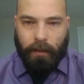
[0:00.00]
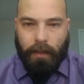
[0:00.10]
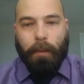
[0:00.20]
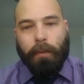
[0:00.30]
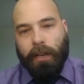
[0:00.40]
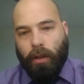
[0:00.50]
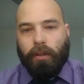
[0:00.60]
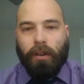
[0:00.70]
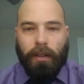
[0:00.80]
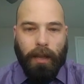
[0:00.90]
yeah, we can no
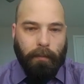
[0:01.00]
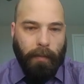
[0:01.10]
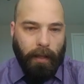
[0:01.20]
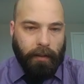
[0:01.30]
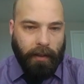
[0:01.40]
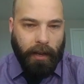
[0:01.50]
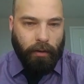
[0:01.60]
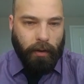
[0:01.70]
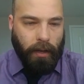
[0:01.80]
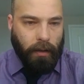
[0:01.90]
longer claim
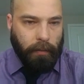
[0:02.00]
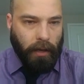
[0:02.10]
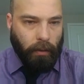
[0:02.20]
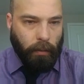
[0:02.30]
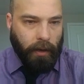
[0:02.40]
Alexandria, but you know what?